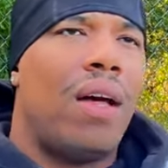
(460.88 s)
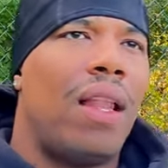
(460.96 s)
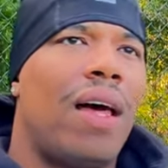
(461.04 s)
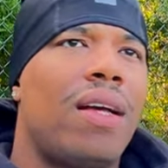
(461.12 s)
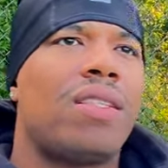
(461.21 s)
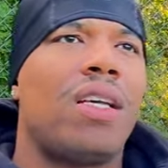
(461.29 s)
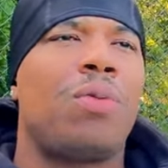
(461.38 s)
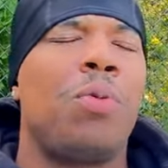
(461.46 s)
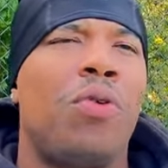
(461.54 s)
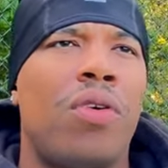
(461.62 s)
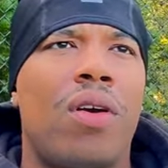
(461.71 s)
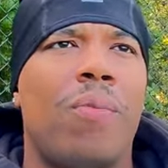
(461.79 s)
a lot of times
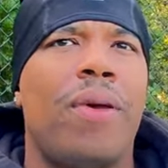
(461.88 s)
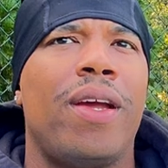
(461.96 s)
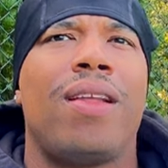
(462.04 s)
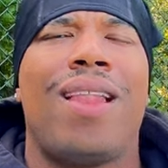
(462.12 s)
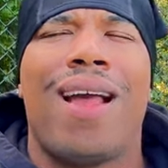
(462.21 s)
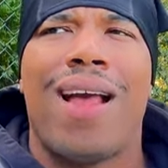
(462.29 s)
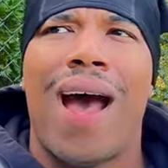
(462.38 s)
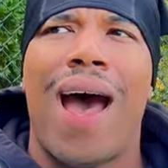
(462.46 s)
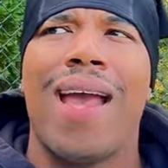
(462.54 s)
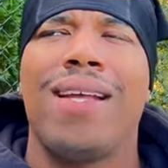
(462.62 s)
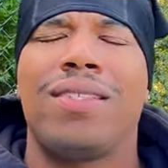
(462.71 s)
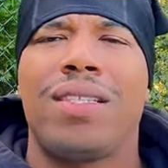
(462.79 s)
people compare like
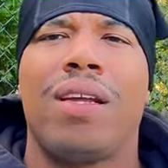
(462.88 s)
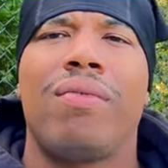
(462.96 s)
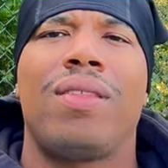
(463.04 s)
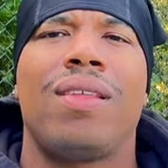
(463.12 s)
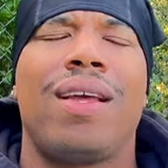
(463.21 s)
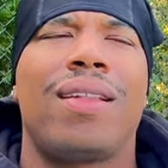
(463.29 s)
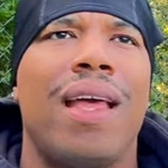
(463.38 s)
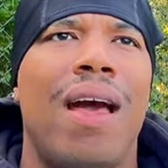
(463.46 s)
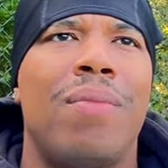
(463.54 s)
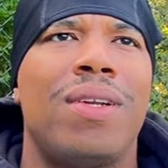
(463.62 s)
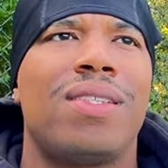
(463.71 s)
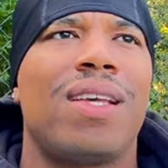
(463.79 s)
heights and everything like
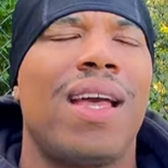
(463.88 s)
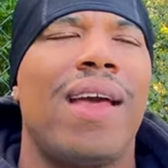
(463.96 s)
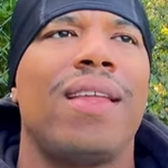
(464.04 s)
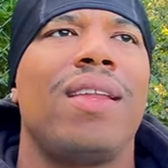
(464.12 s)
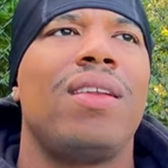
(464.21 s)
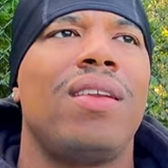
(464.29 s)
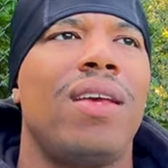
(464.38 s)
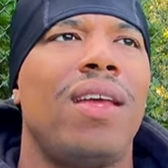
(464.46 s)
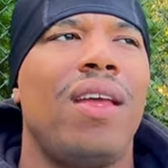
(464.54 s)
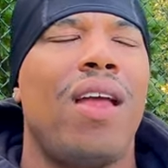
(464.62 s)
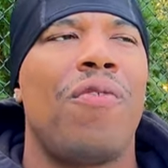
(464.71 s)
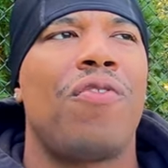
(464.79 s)
that, but it's like at the end of the
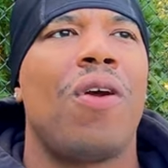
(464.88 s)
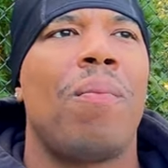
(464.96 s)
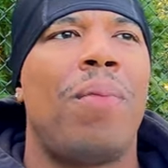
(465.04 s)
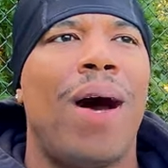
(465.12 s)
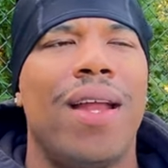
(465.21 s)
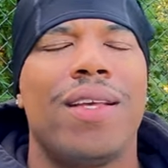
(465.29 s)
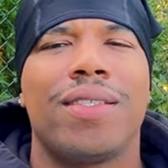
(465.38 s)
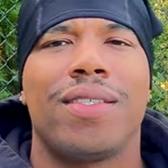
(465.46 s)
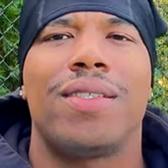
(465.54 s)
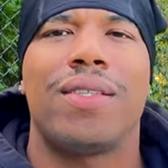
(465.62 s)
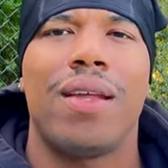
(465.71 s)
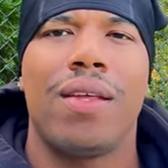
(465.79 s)
day, if your body is
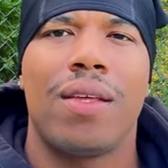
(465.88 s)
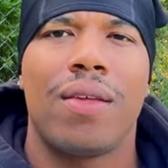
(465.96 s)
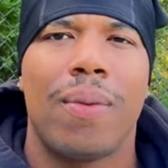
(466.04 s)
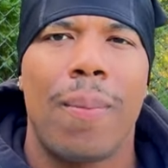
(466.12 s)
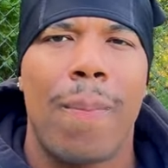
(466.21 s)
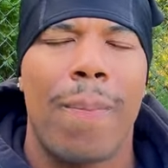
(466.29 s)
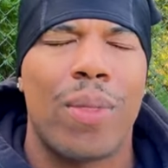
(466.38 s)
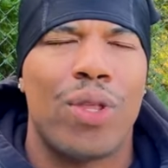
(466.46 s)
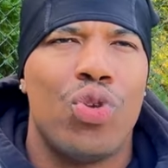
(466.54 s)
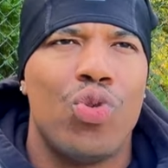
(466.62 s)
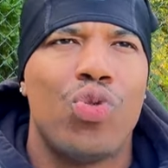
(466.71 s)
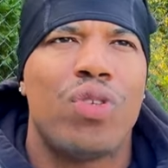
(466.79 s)
aesthetic,
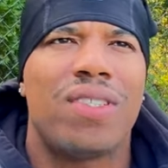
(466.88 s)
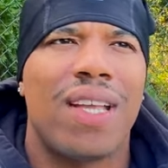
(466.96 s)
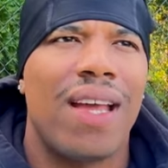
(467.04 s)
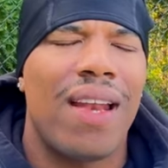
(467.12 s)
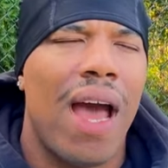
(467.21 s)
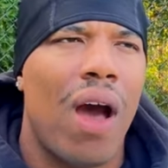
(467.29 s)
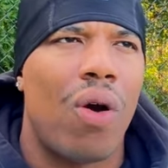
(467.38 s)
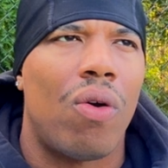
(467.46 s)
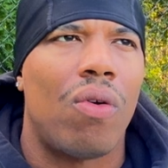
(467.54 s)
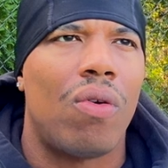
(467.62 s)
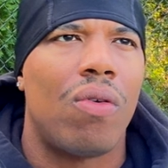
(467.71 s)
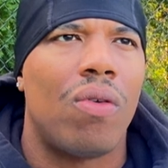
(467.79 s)
you stand out
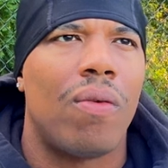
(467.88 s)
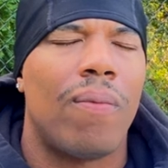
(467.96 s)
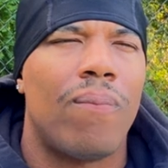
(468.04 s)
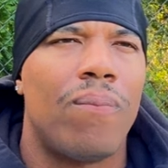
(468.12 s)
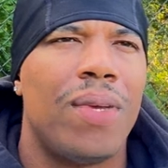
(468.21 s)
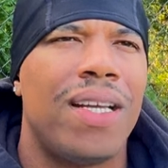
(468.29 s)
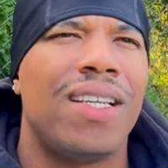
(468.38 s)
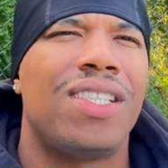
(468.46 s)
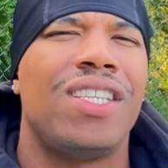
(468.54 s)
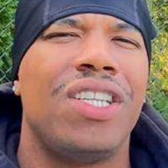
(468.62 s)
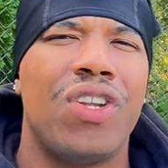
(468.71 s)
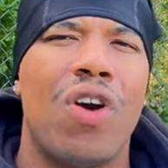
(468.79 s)
because
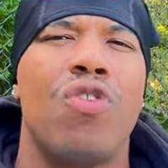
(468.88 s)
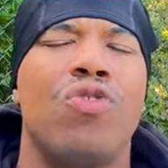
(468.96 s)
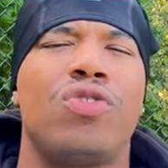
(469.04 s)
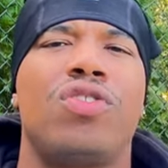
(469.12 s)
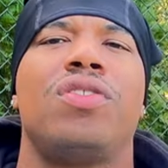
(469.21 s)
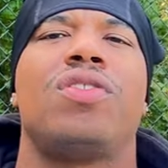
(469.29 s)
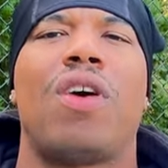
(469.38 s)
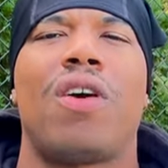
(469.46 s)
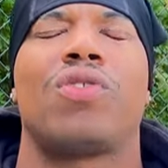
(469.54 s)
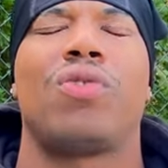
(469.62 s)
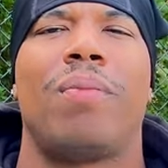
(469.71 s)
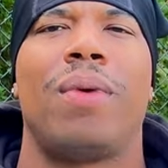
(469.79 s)
she knows she's
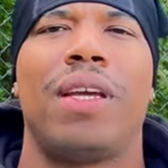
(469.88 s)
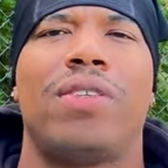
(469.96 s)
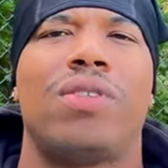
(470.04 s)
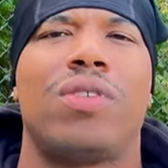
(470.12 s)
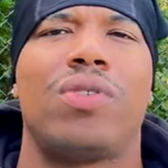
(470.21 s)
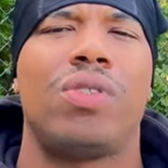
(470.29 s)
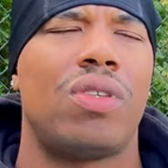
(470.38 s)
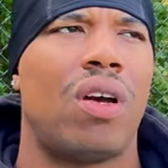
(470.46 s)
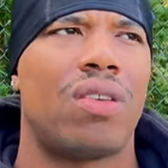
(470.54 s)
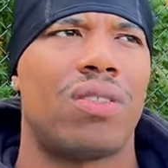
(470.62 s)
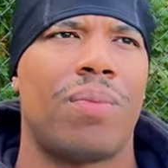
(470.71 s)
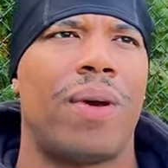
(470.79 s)
talking to a man. She knows she's
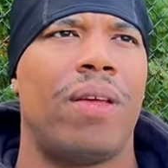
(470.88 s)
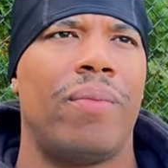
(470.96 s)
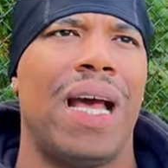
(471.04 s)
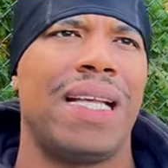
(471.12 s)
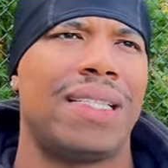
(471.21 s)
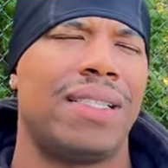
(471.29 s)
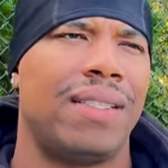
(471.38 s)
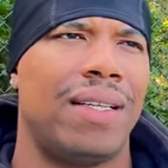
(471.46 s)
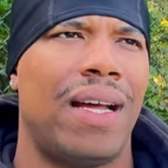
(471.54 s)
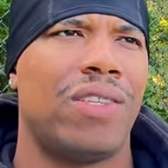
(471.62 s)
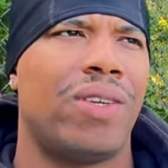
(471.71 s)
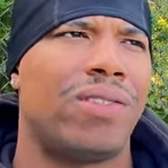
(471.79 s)
talking to somebody masculine.
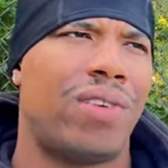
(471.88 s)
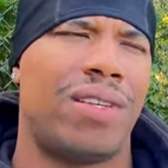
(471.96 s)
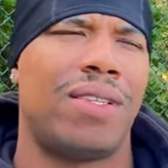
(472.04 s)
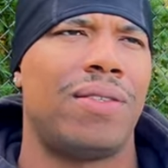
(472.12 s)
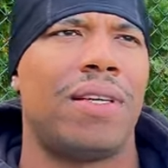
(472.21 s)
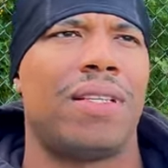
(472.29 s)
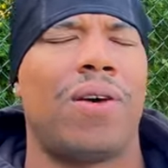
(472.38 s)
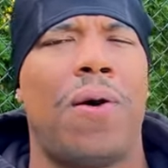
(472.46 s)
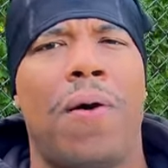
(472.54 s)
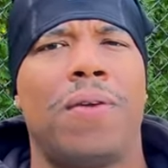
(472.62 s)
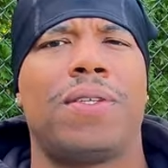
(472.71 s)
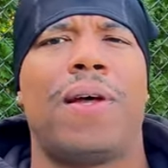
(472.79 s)
That's why I try to tell you guys
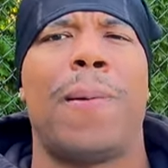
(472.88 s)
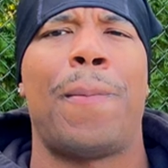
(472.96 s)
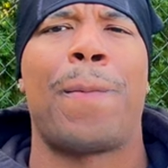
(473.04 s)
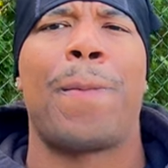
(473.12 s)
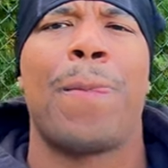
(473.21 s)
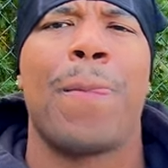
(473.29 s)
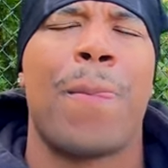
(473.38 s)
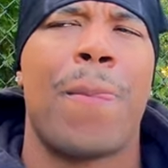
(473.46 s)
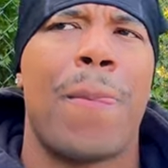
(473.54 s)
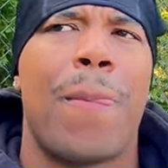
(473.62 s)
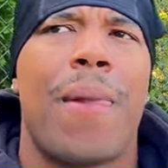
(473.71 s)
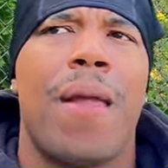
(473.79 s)
all the time.
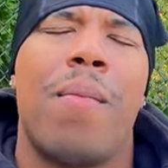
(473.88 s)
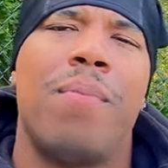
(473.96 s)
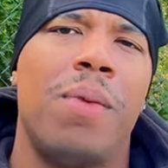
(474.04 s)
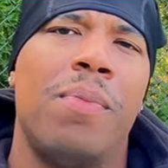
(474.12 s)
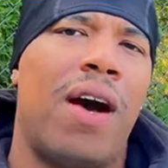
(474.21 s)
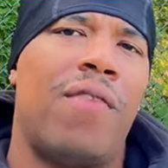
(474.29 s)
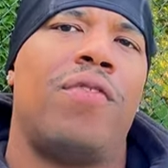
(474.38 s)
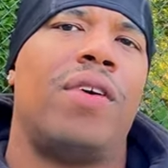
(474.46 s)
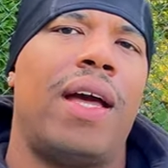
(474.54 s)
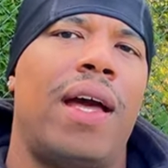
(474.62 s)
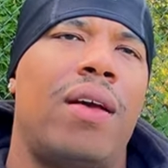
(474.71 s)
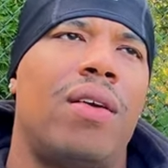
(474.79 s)
Be mindful
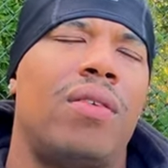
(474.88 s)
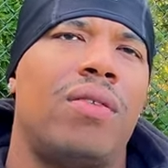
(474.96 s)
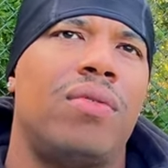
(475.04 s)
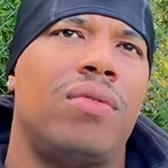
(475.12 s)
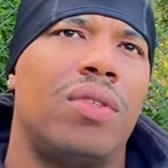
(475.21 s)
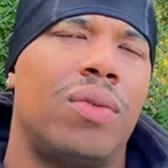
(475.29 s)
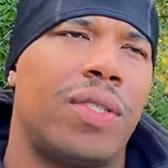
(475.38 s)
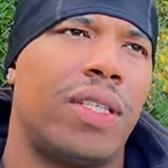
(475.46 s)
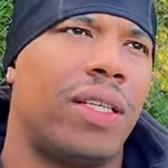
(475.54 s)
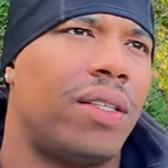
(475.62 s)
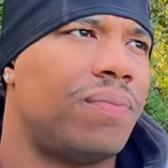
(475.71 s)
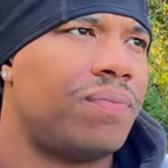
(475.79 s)
of that. You know what I'm
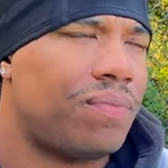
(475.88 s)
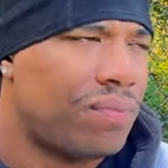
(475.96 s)
saying?